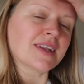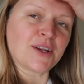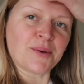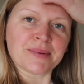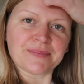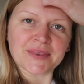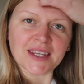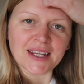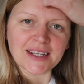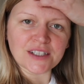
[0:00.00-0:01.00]
Nope.
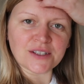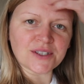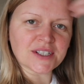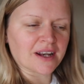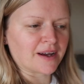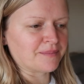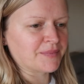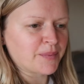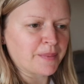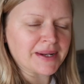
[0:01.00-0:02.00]
He snoozes alarm.
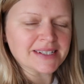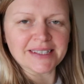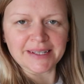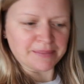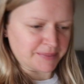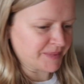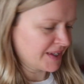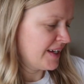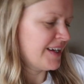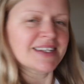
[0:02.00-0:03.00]
I'm about to sleep.
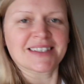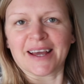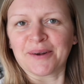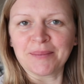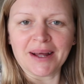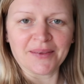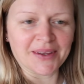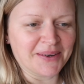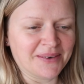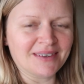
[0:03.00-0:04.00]
He's getting up now
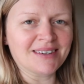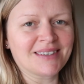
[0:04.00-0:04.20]
though.